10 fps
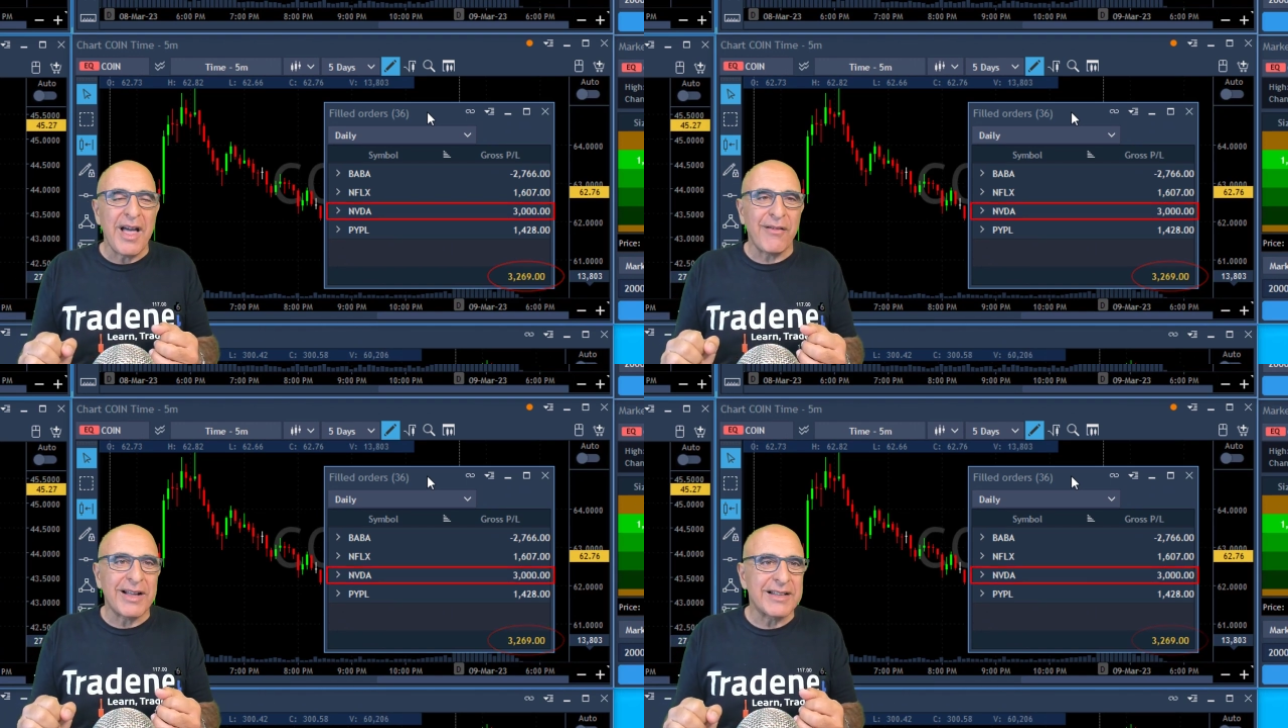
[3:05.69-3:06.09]

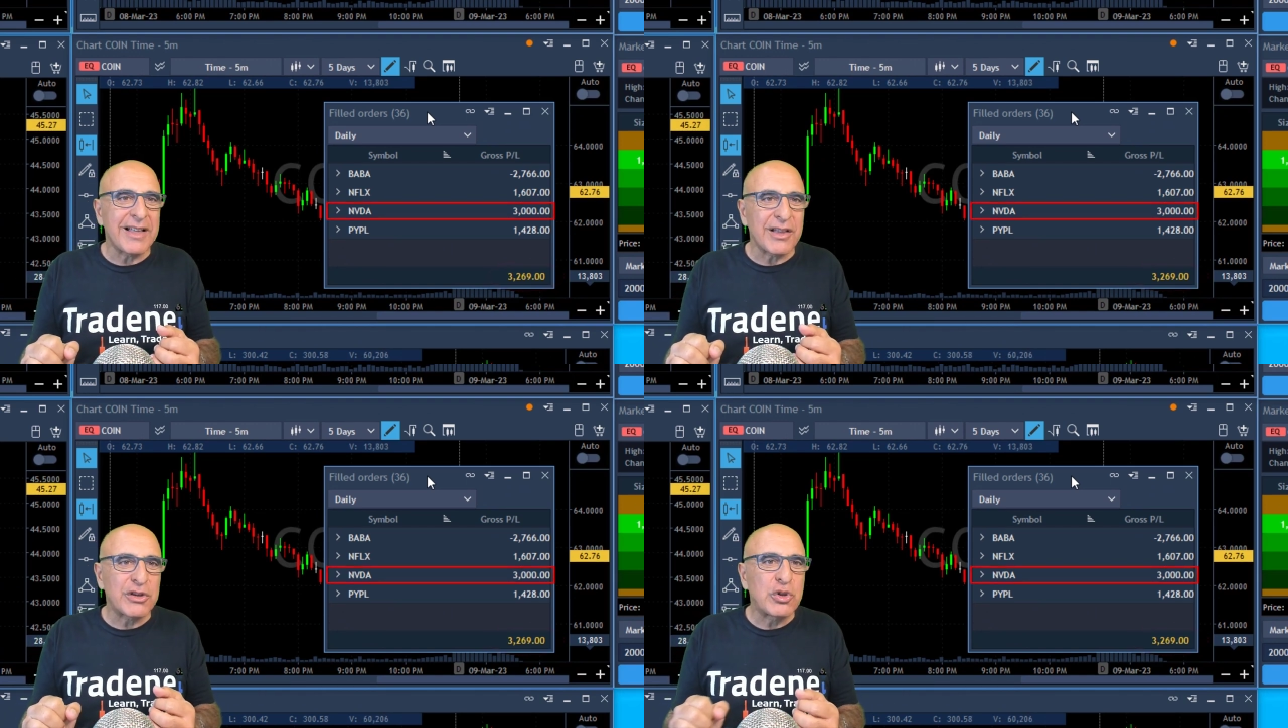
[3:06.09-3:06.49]
I've got
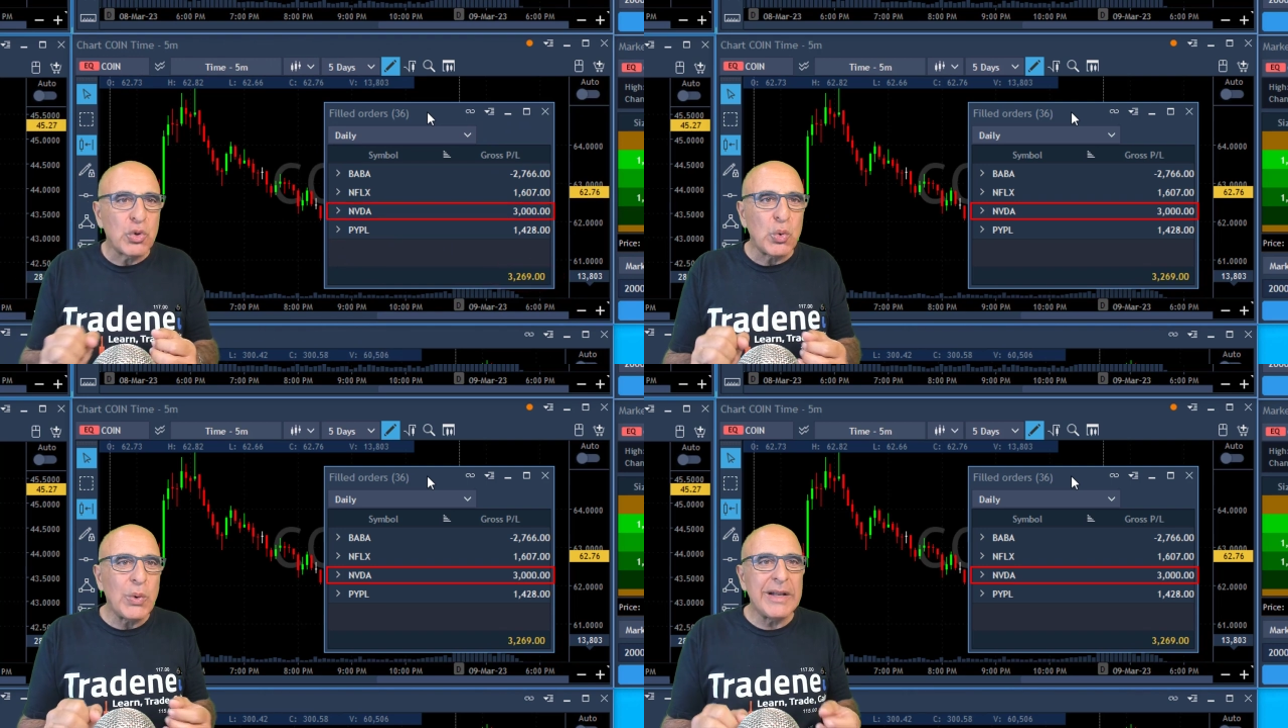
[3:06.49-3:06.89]
another
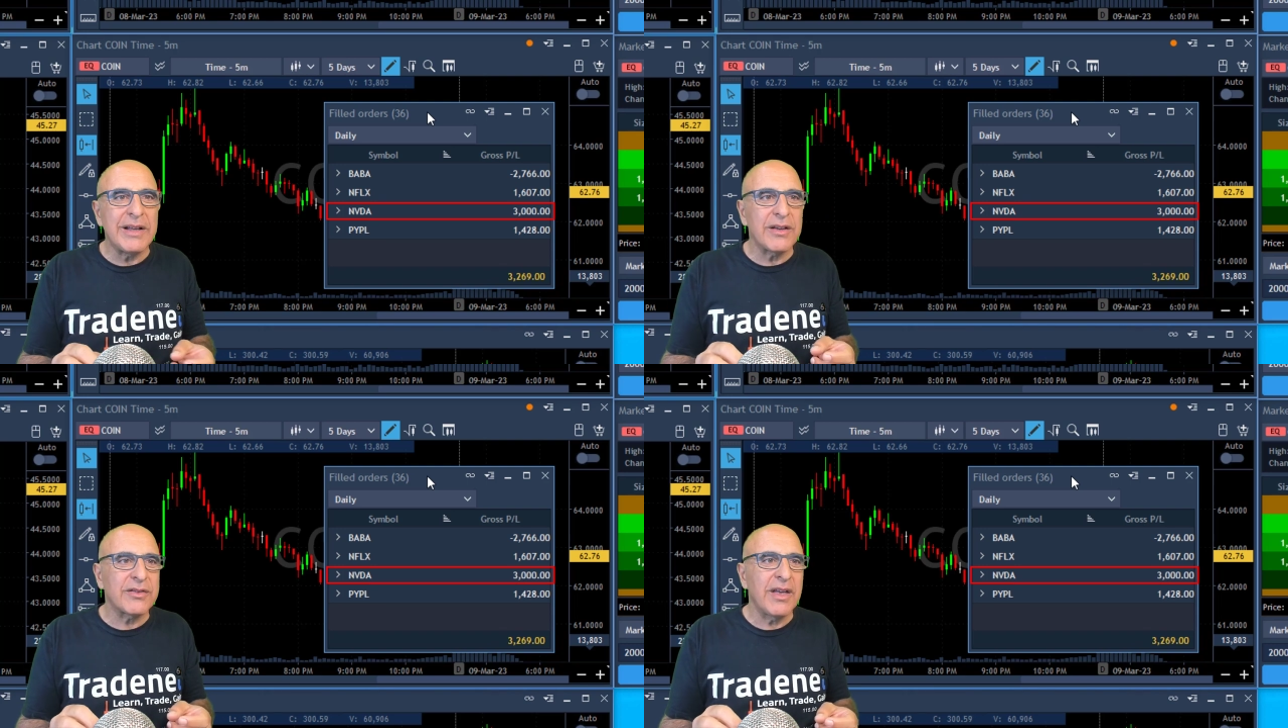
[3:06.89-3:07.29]
two
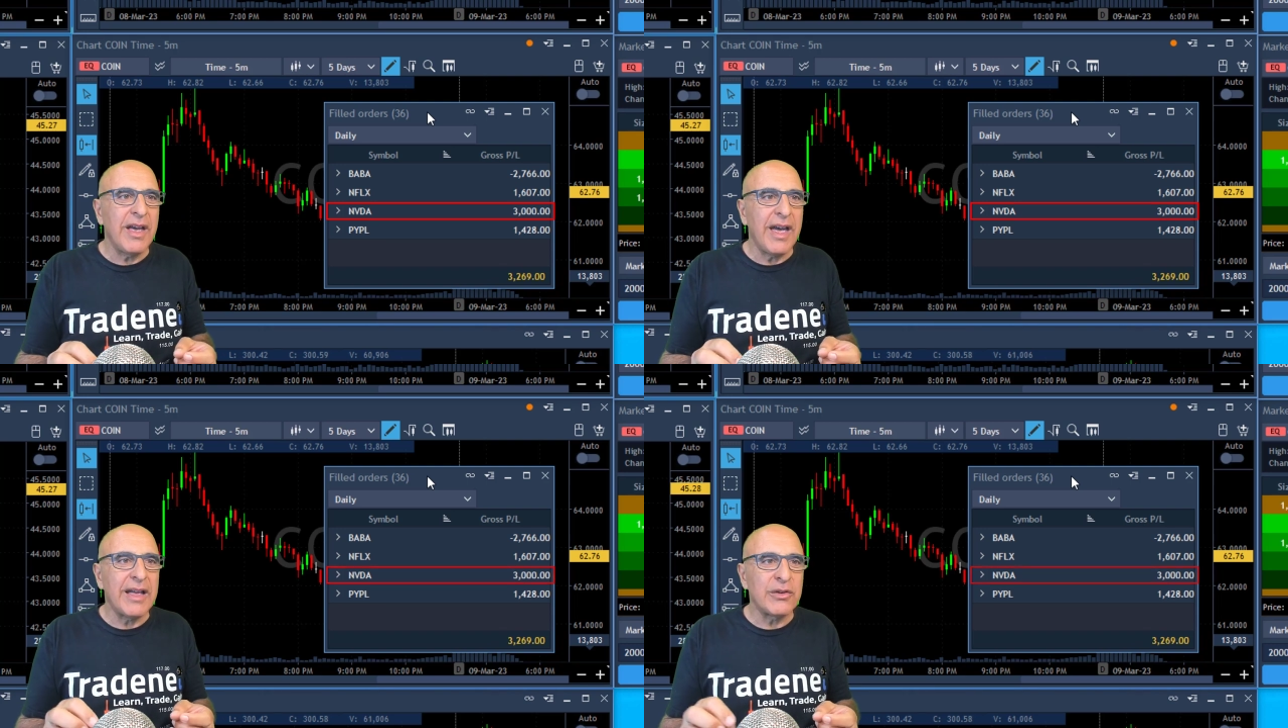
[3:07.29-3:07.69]
winners
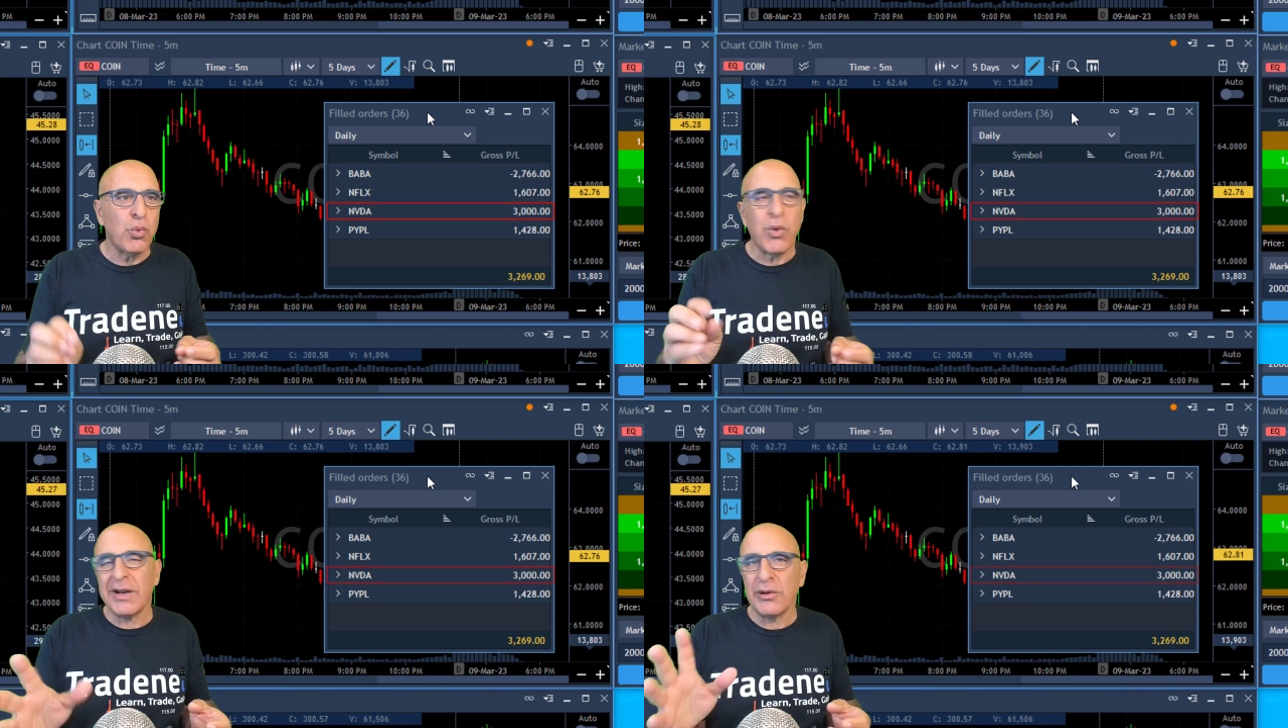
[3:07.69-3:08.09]
and
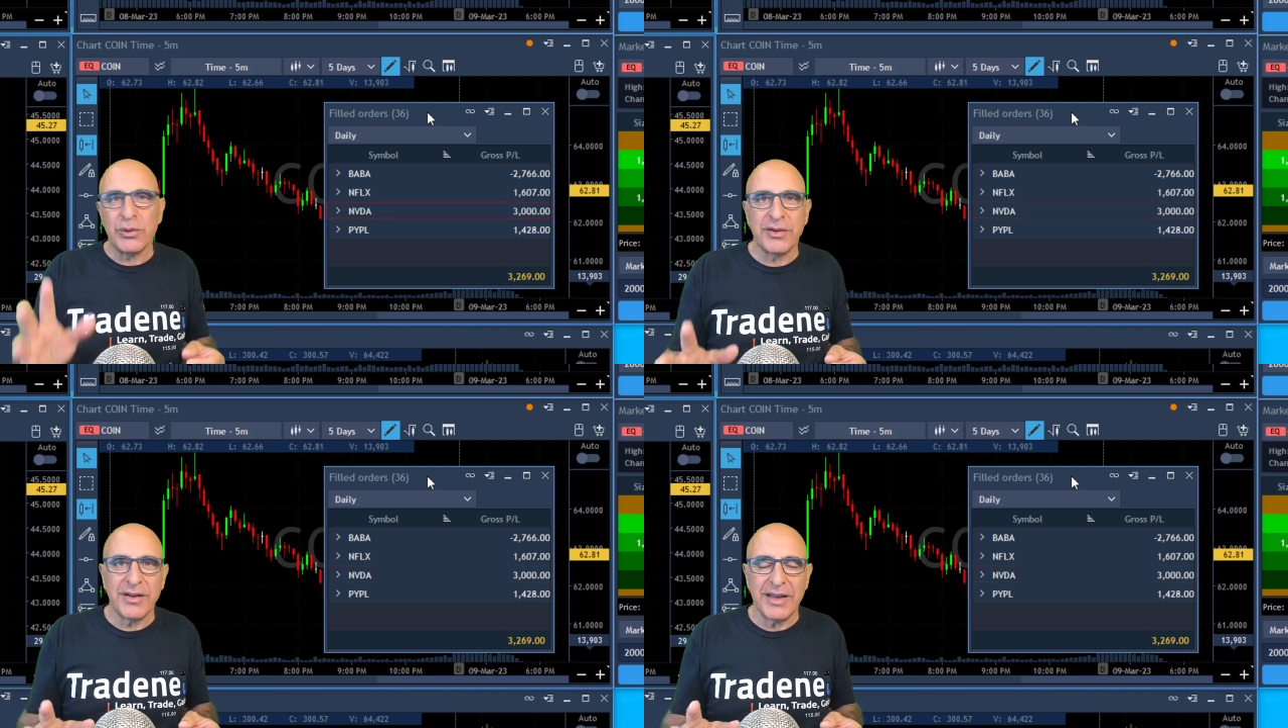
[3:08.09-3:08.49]
one
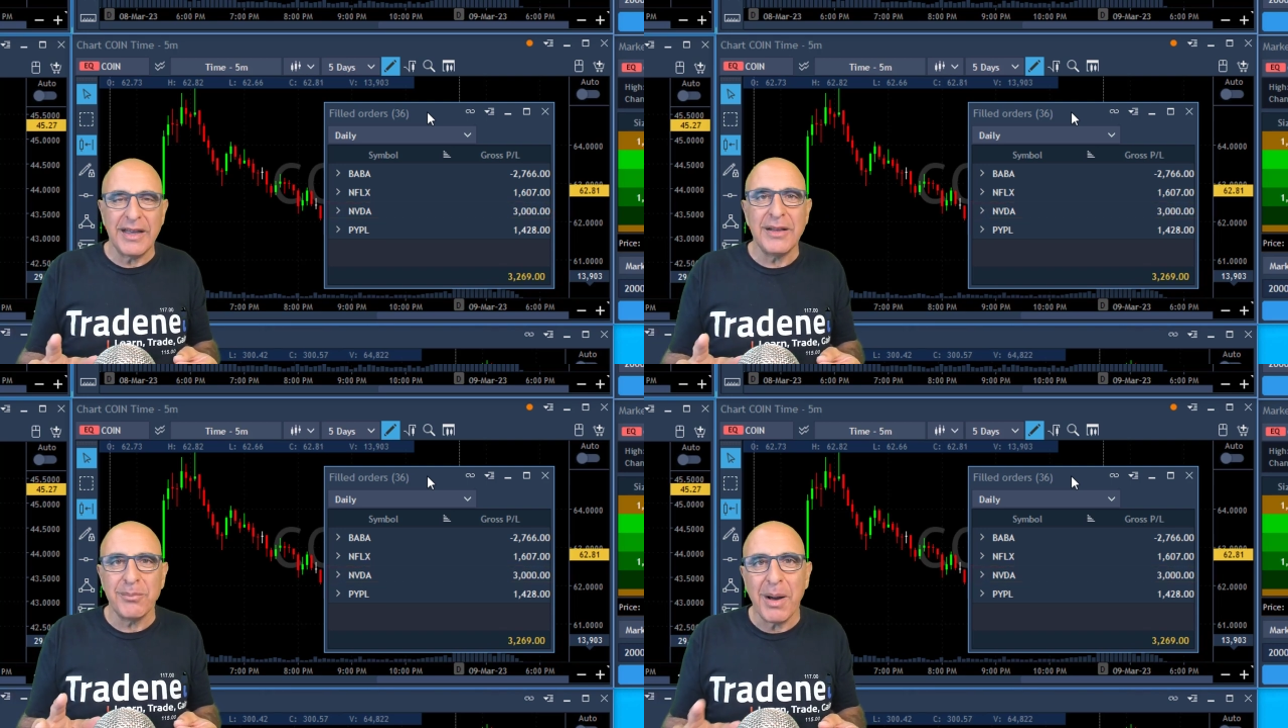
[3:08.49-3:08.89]
loser
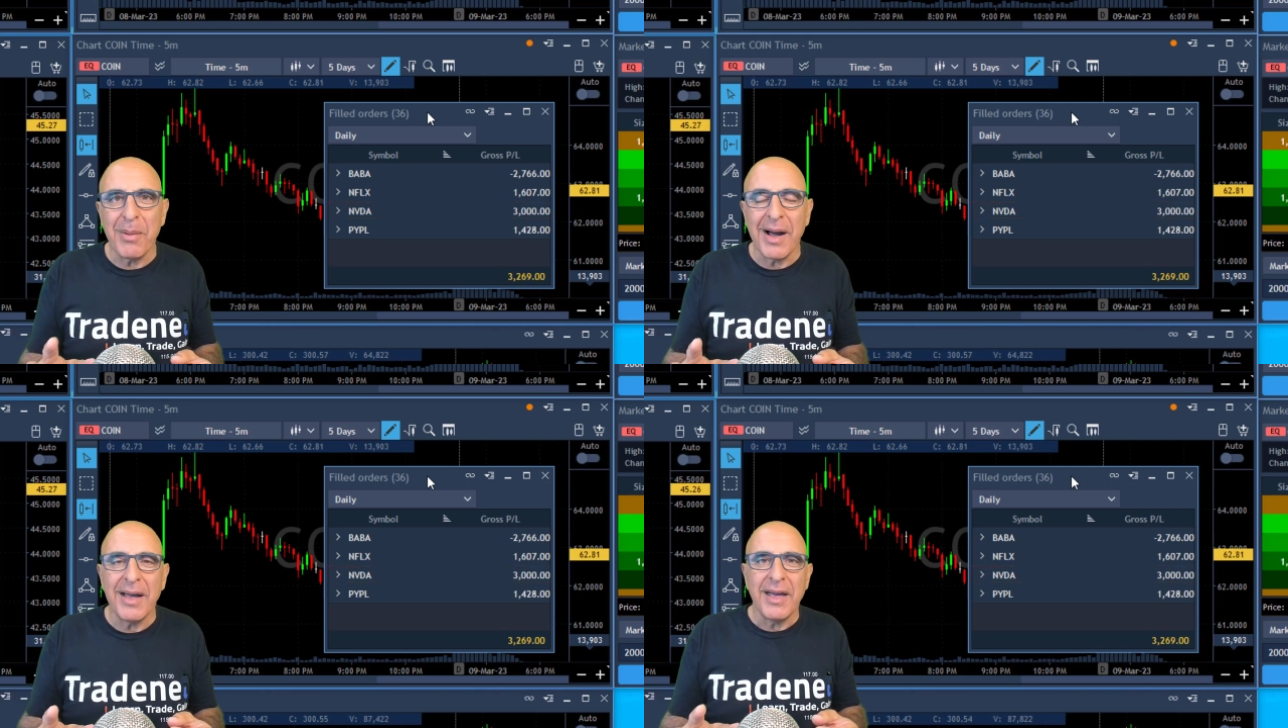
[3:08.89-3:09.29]
in BABA.